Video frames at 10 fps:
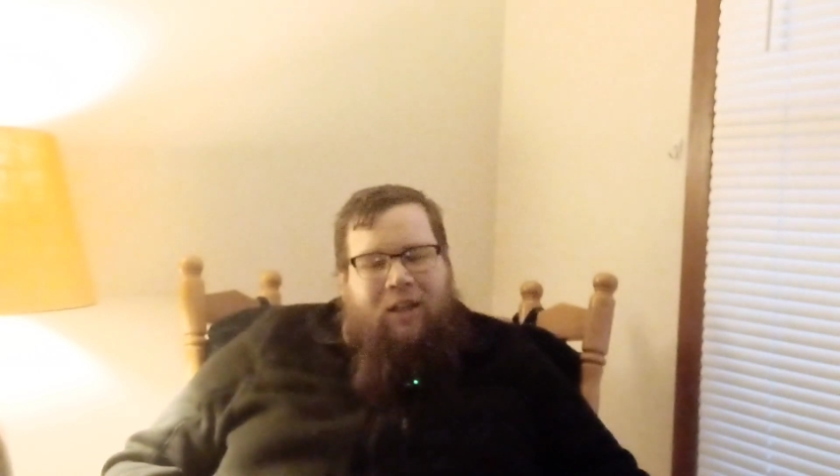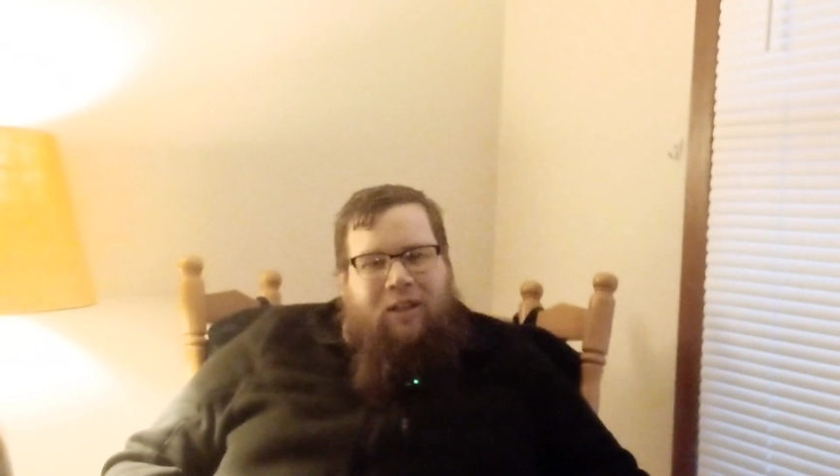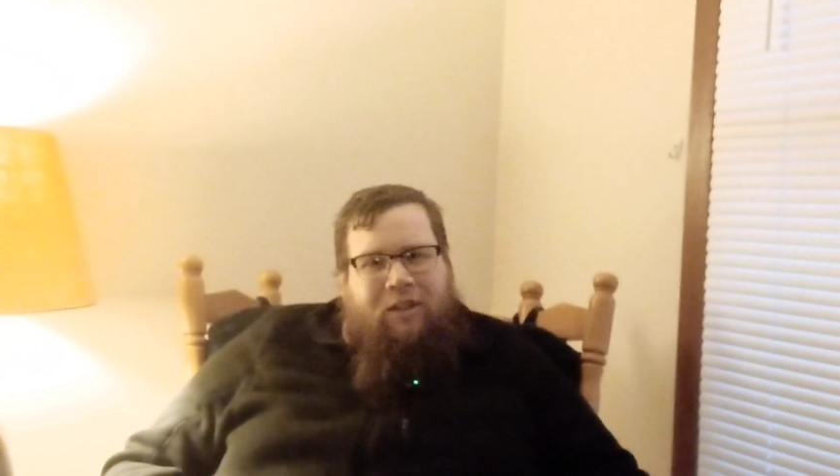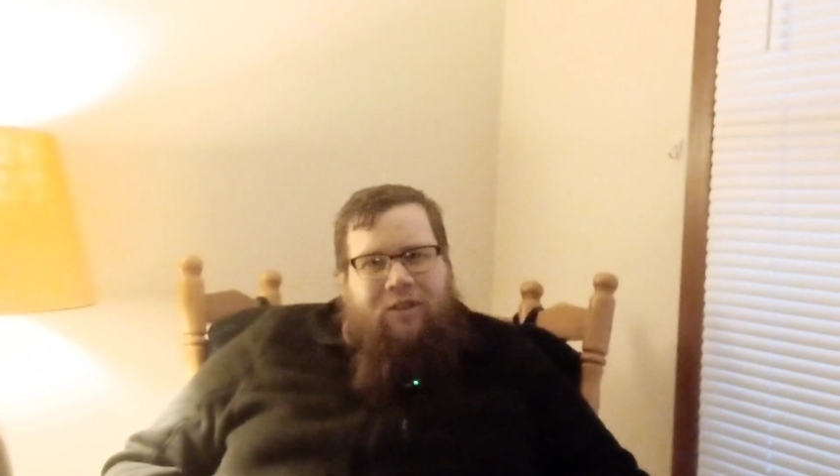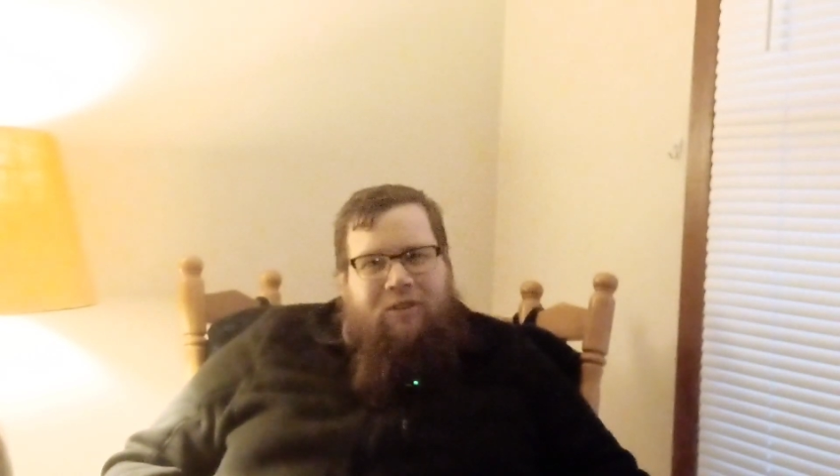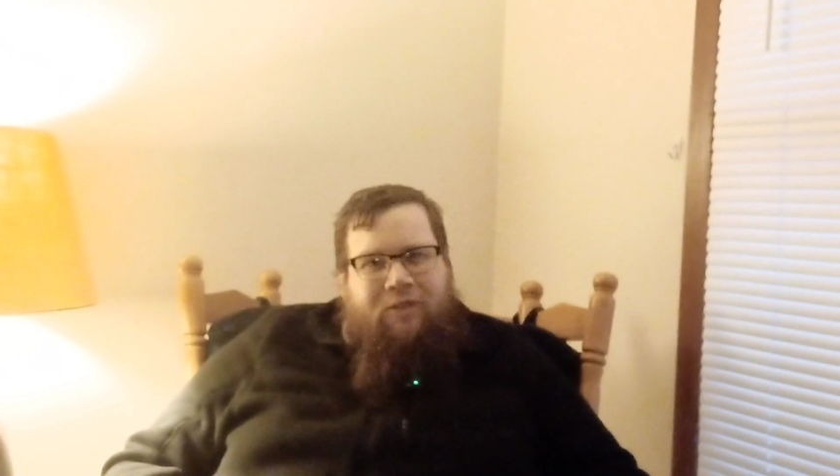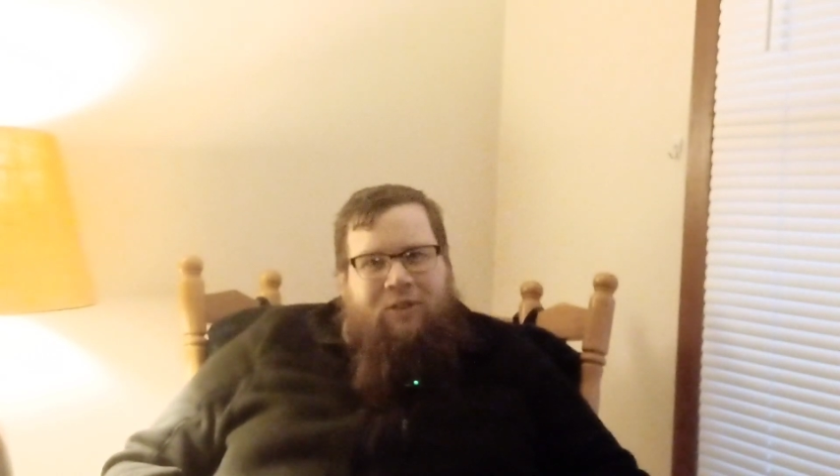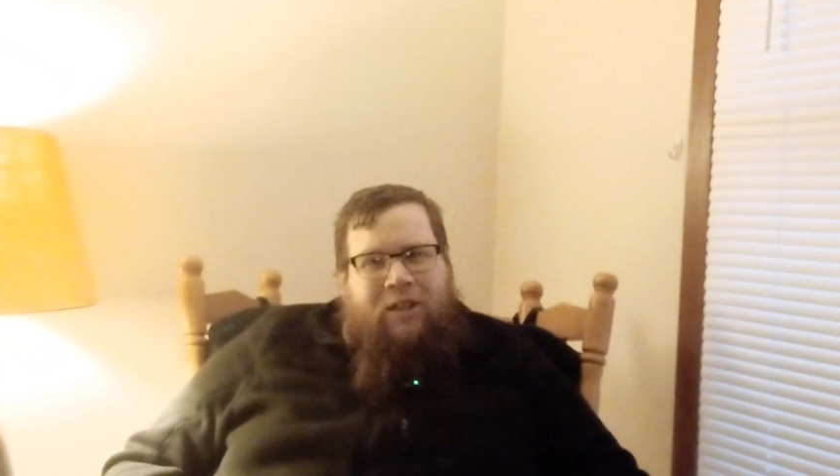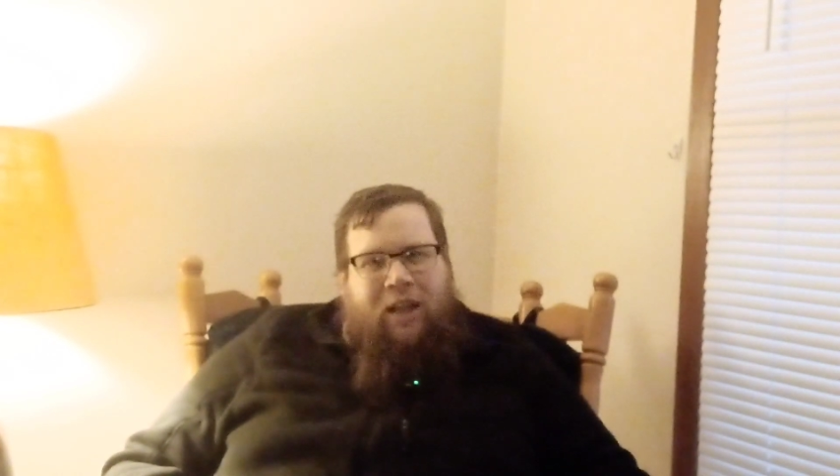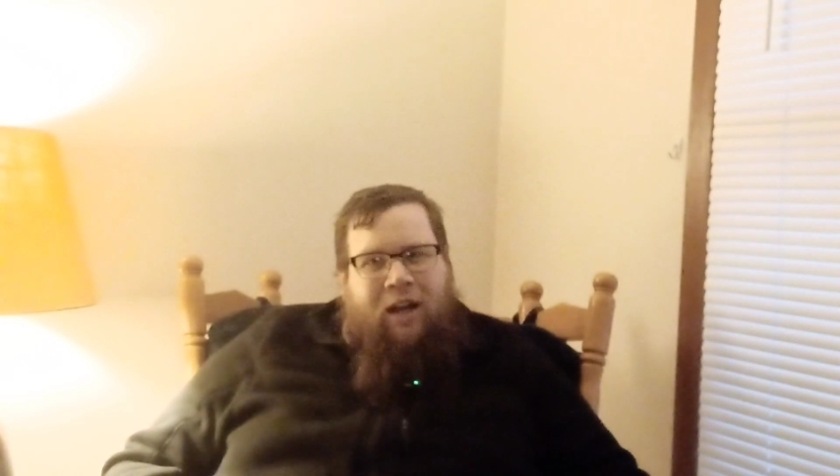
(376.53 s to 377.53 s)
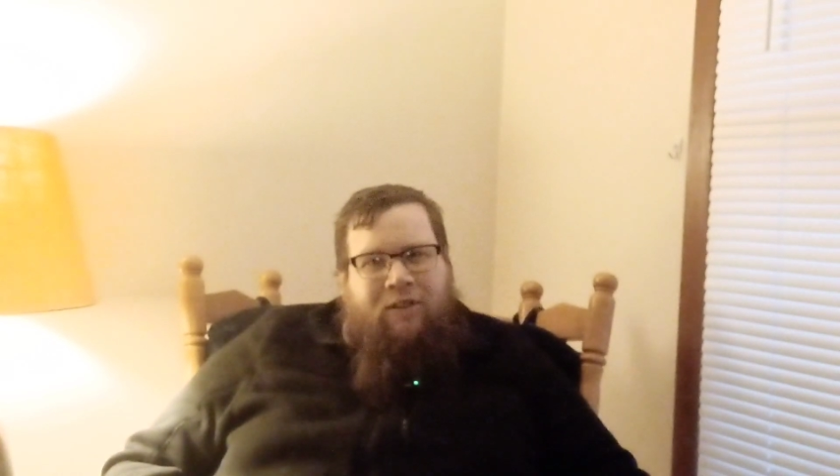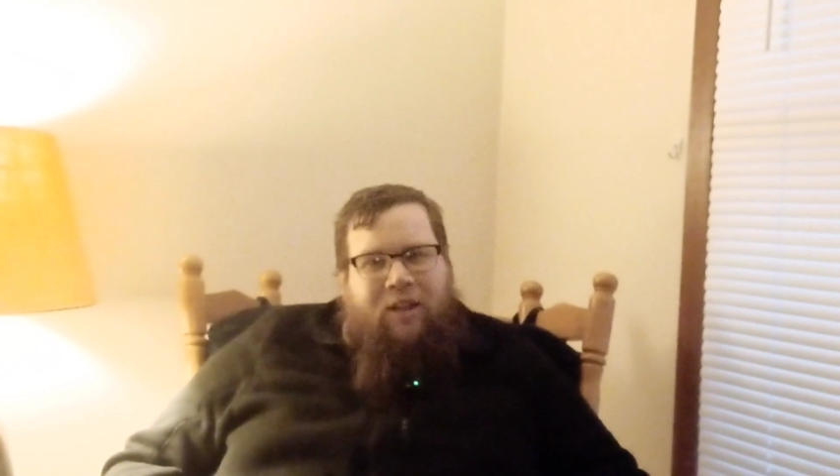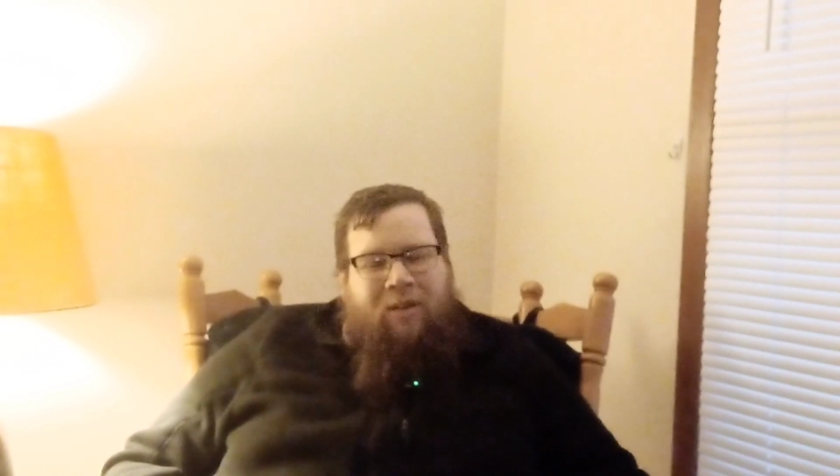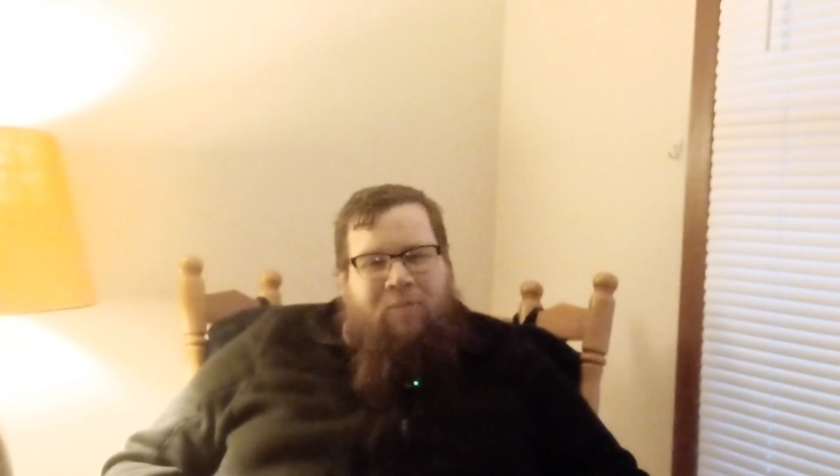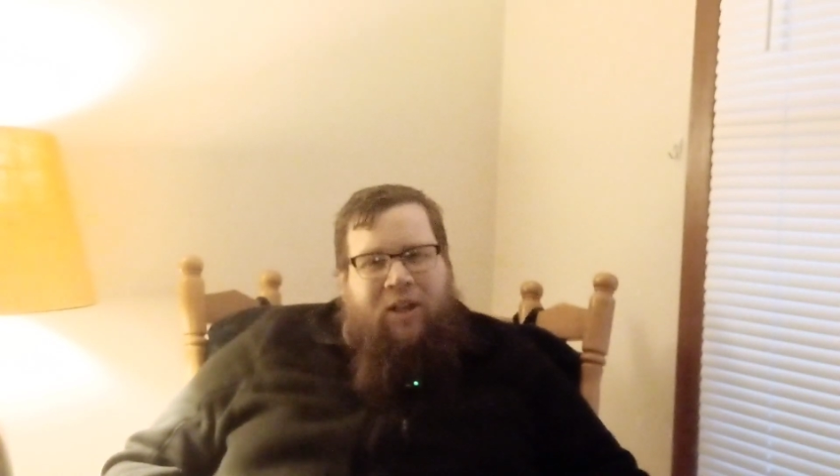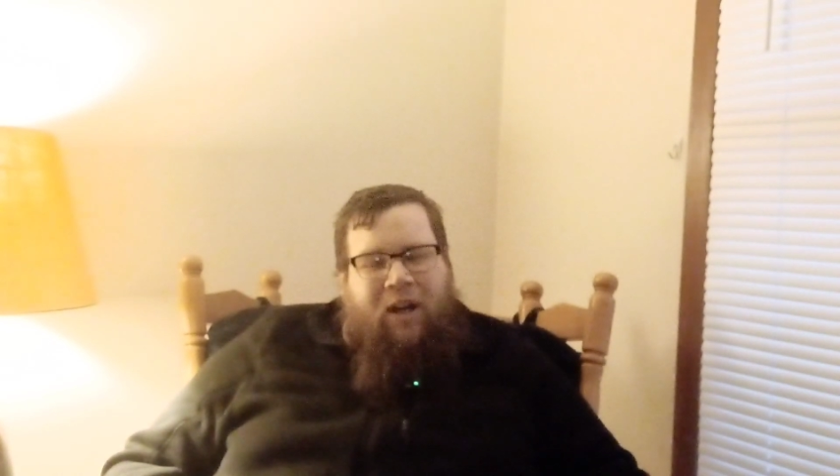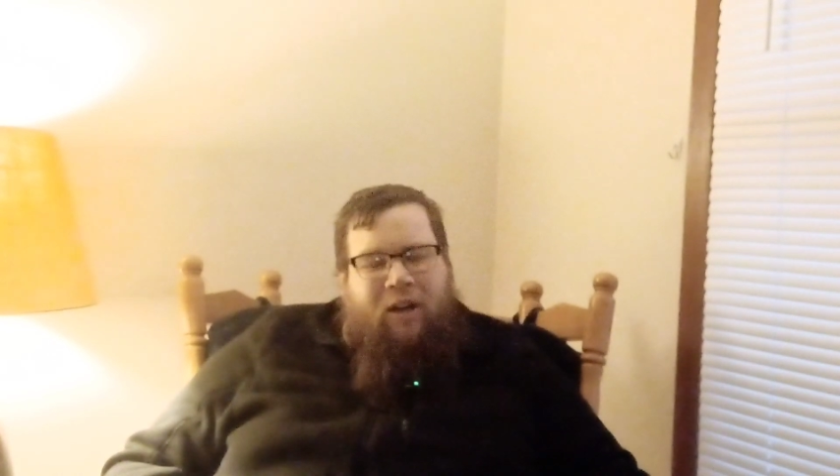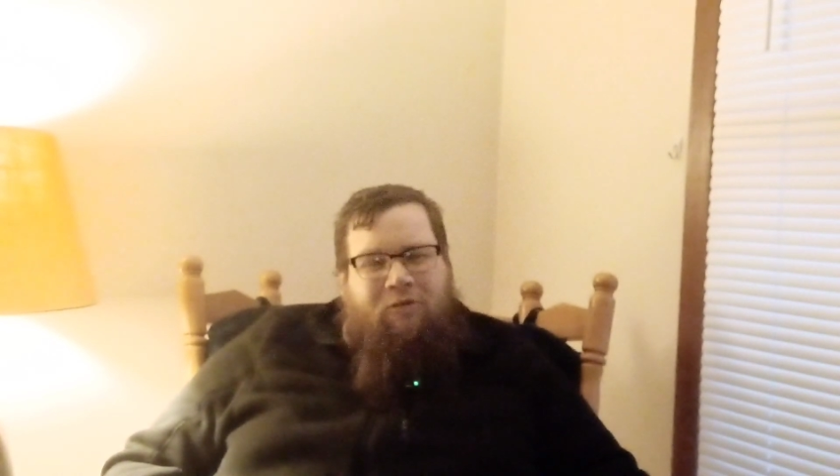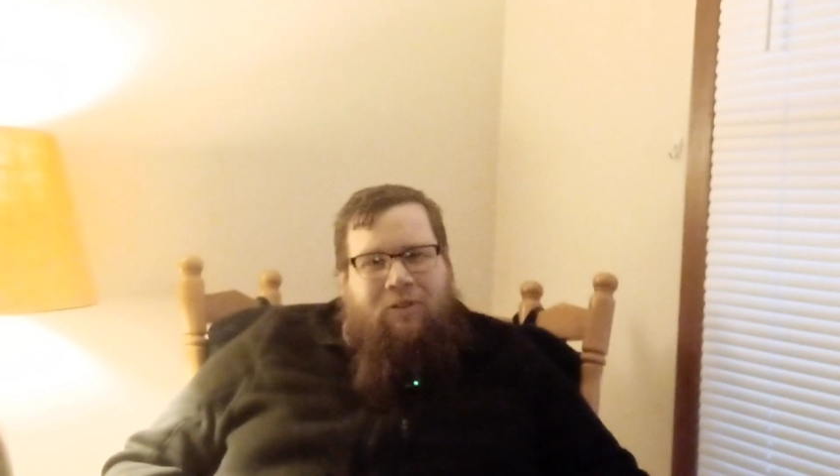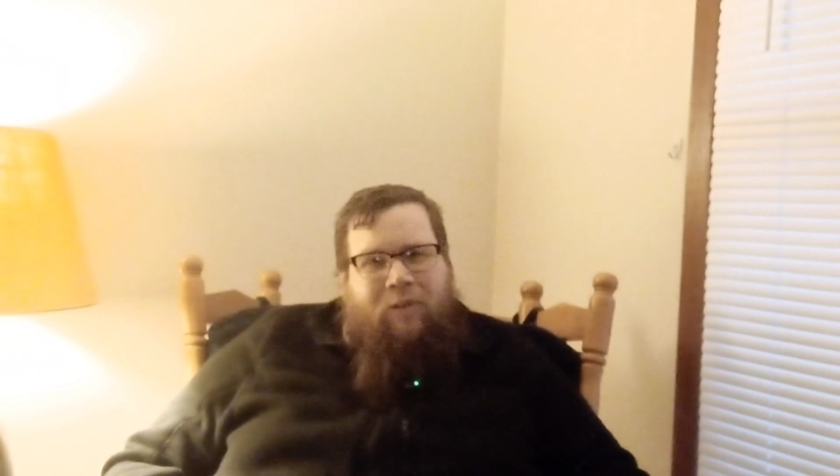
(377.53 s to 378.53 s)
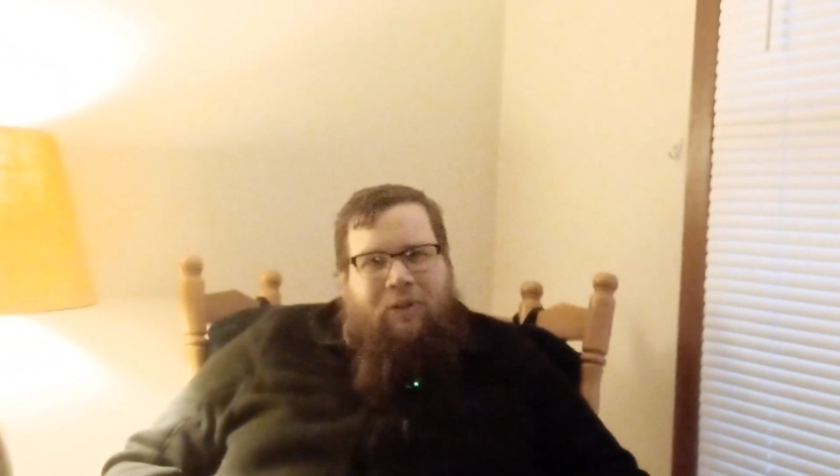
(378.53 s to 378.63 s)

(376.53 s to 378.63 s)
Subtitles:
He easily knocks Amy out